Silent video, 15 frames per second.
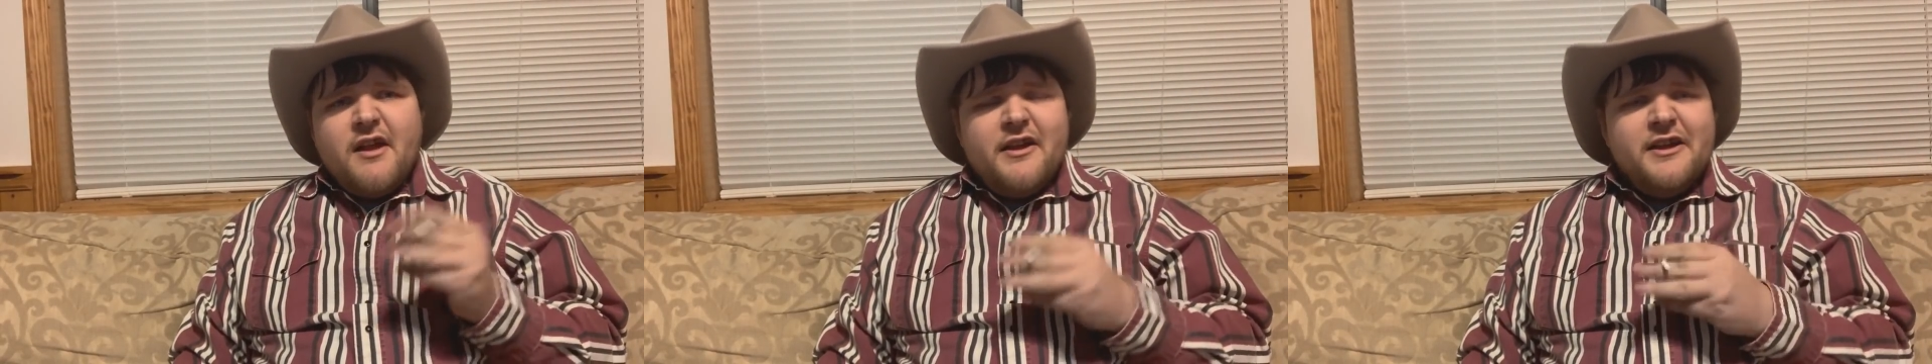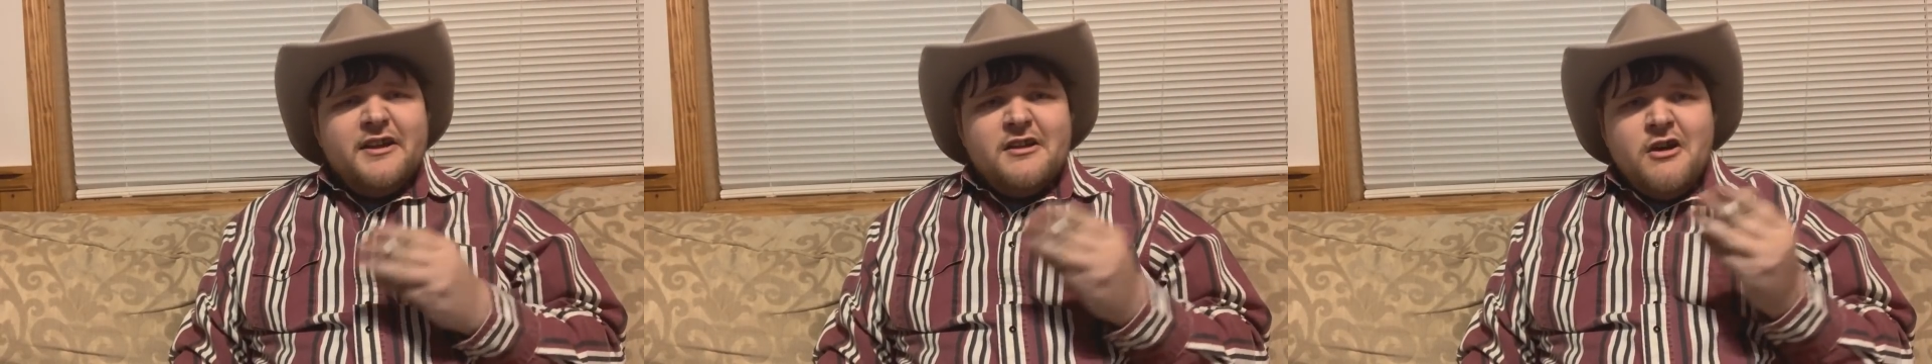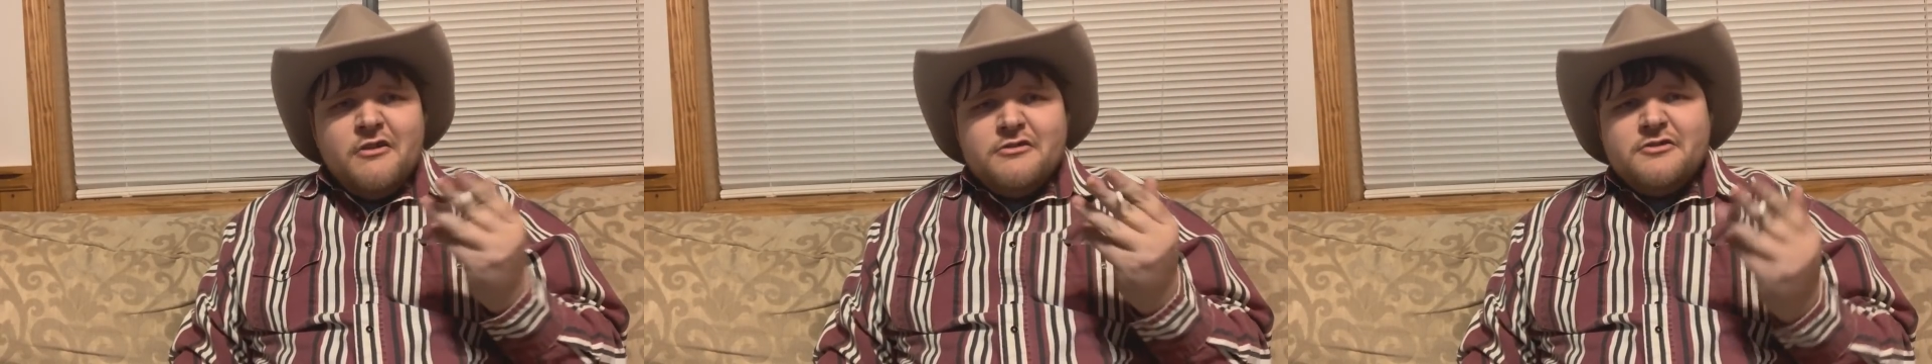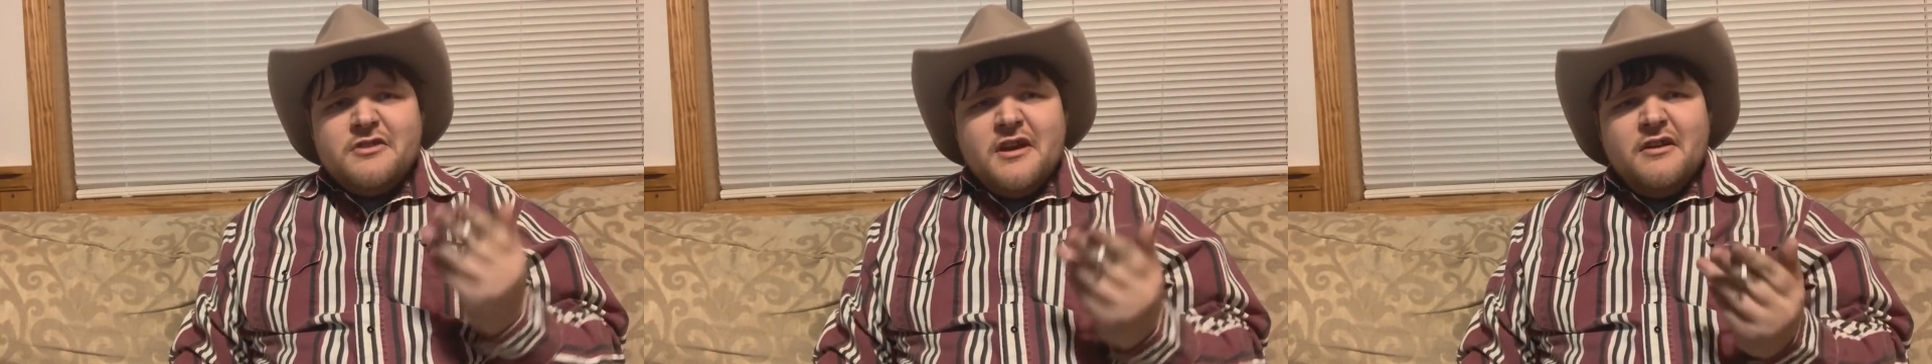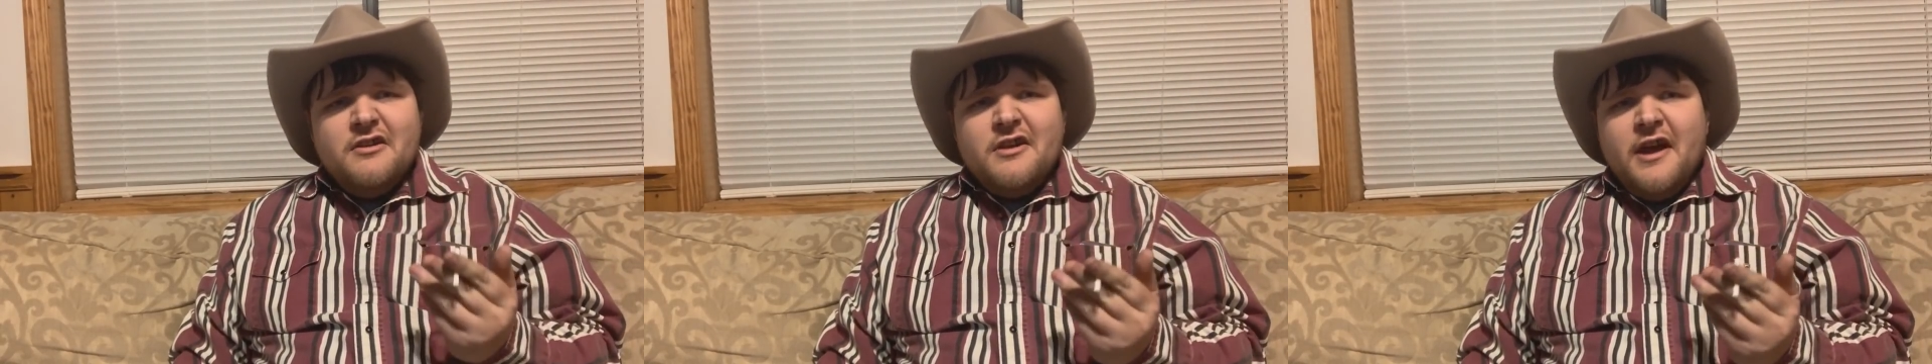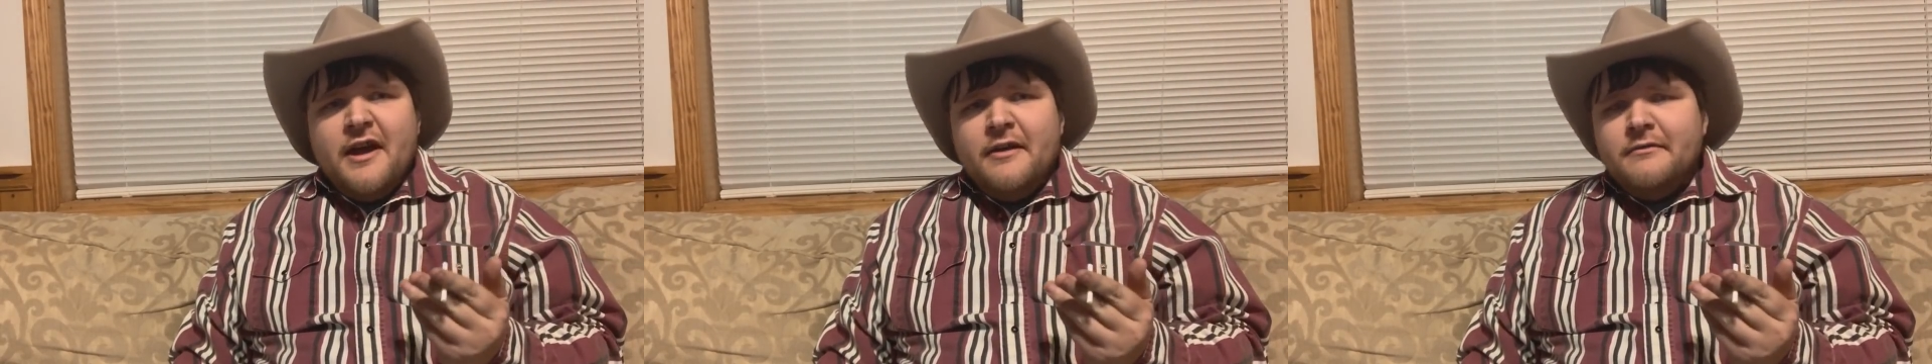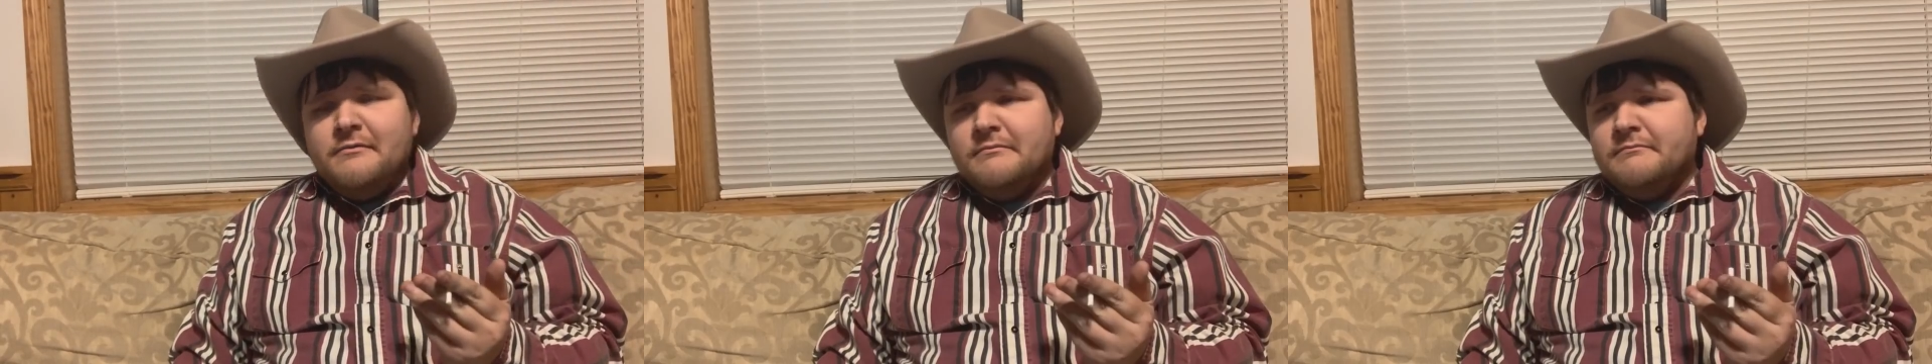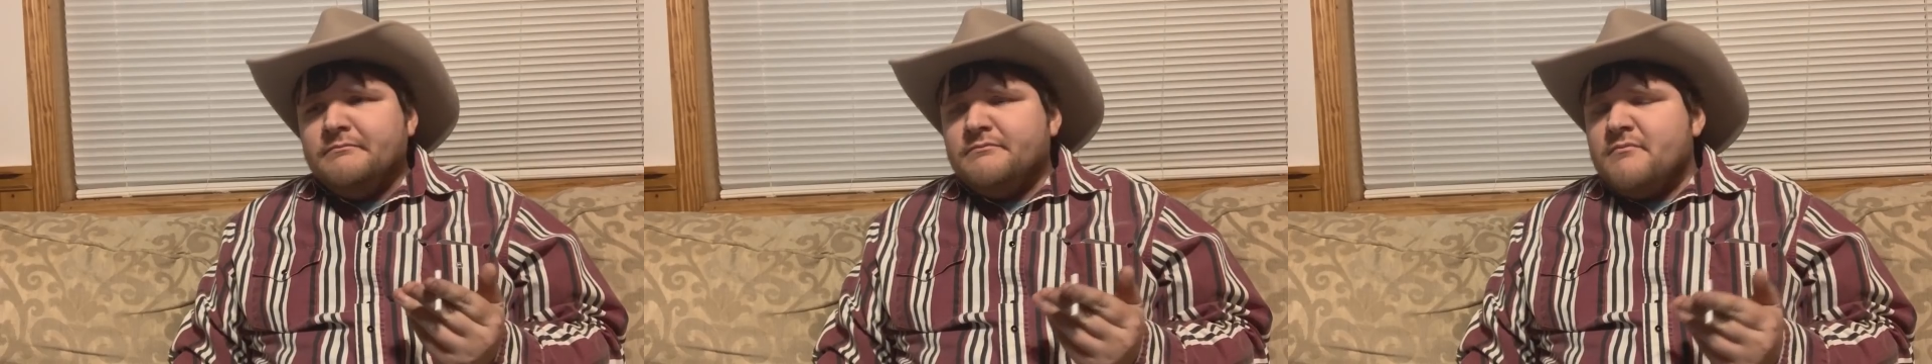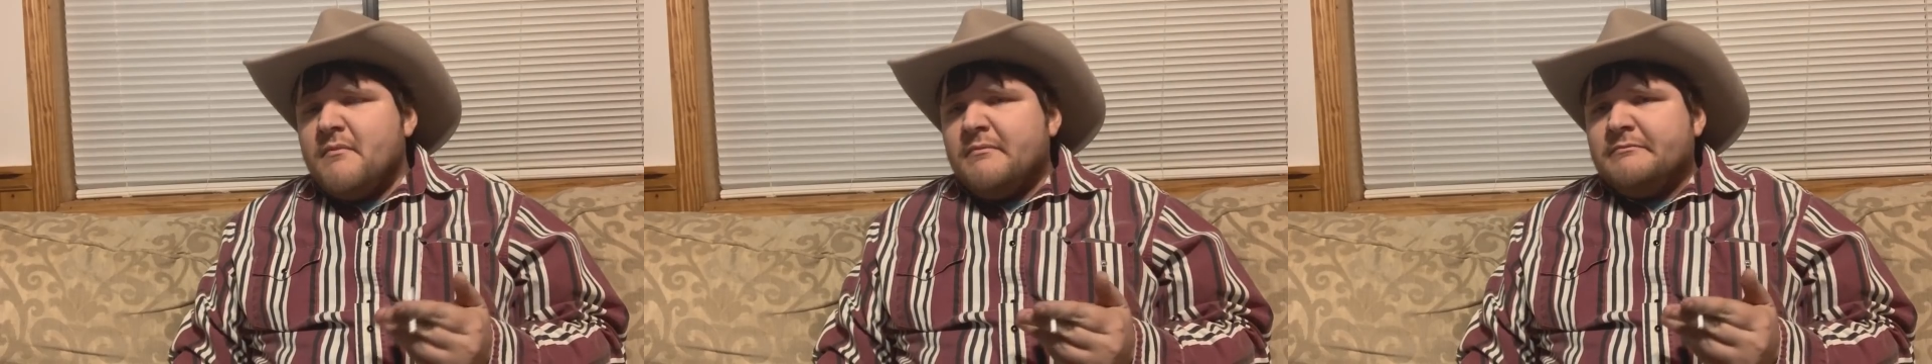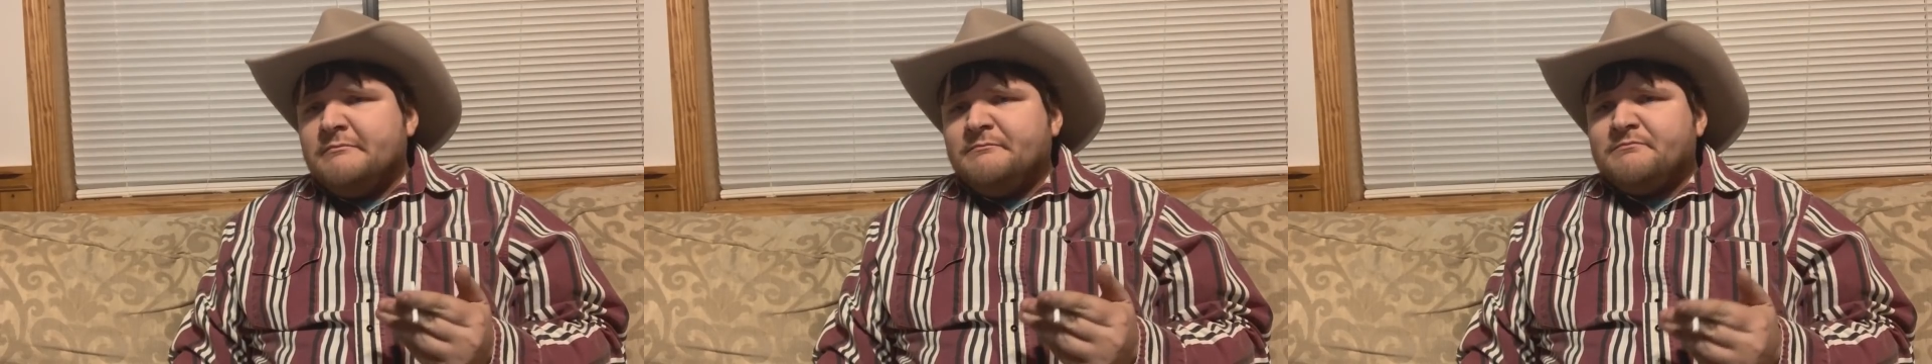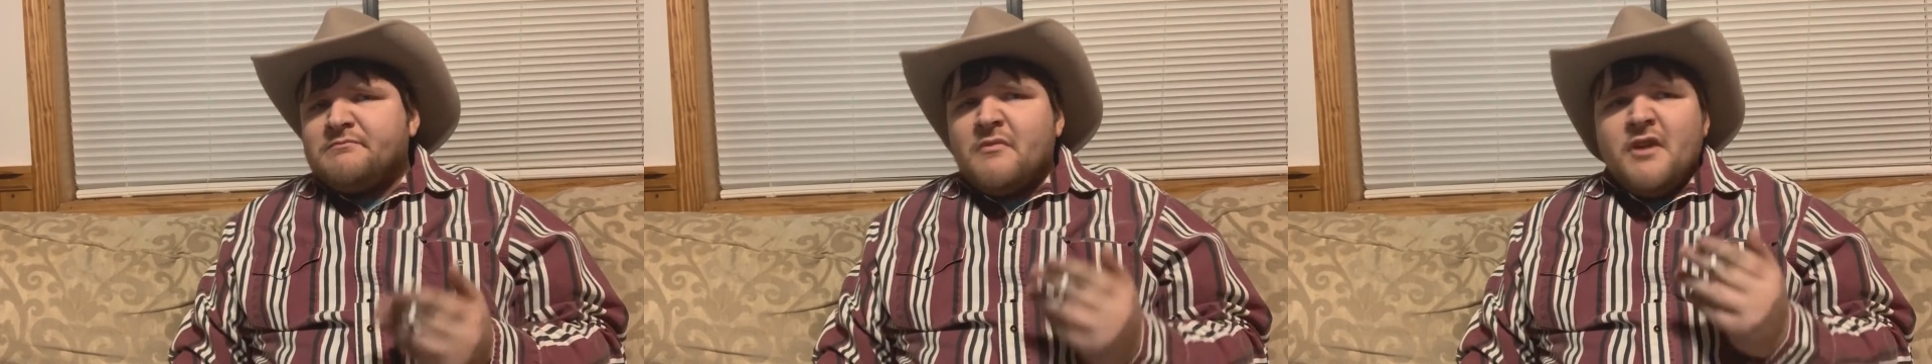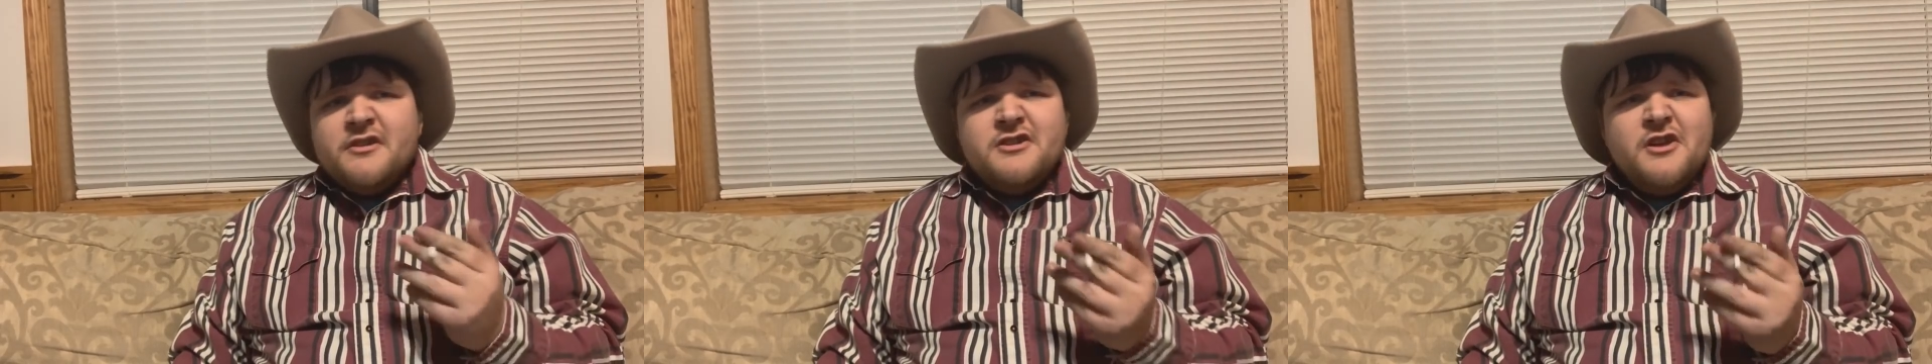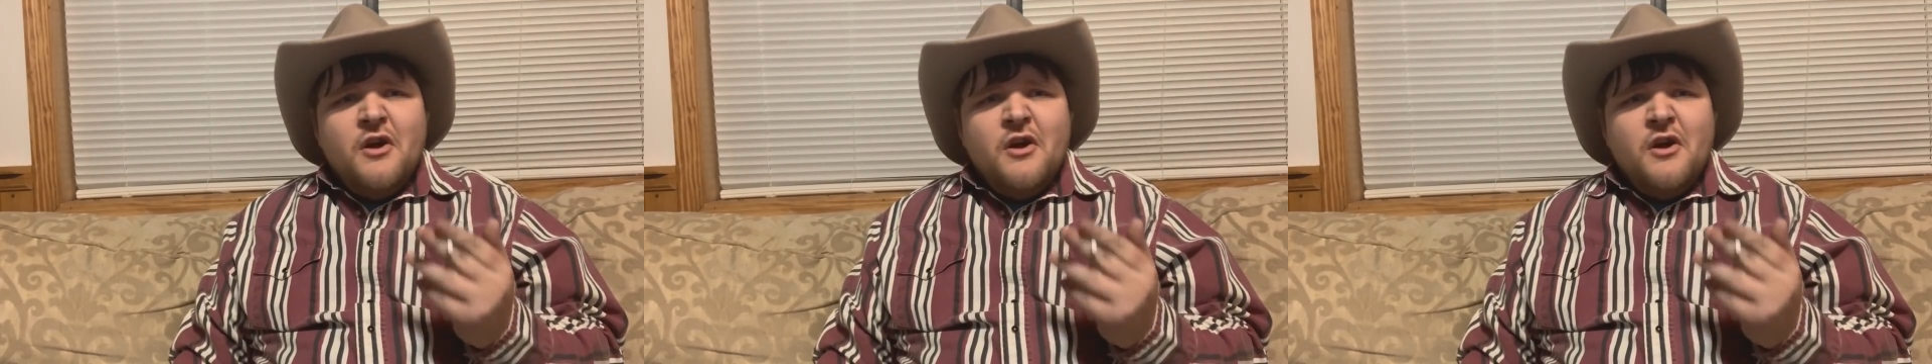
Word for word: Get all sold out. But